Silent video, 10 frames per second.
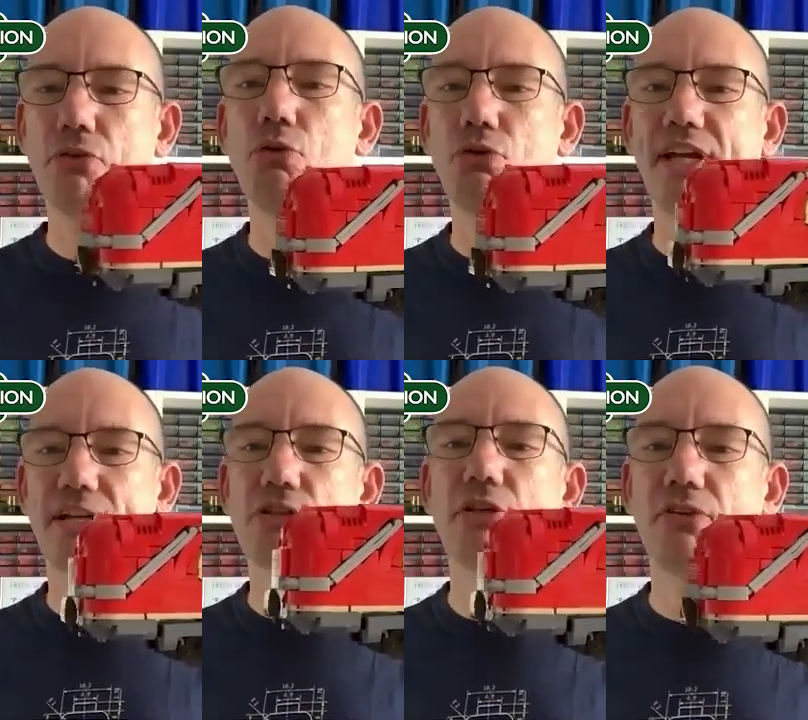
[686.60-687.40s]
2
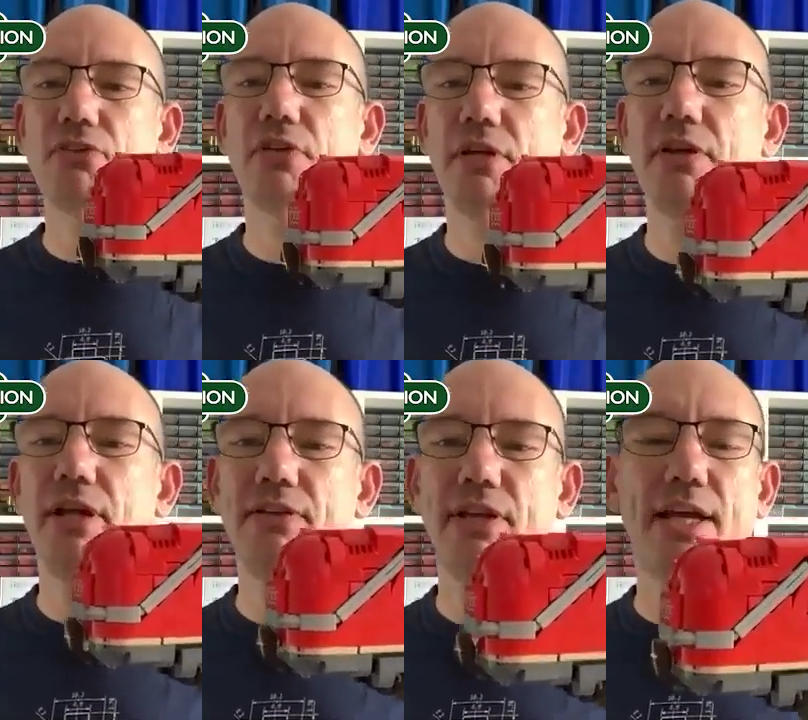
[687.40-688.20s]
sections
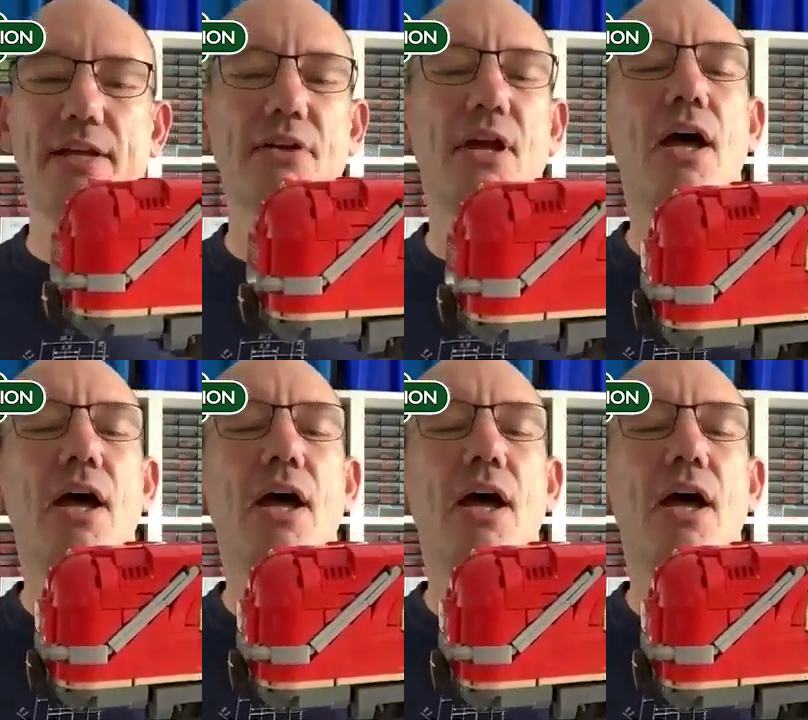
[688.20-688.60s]
at the end,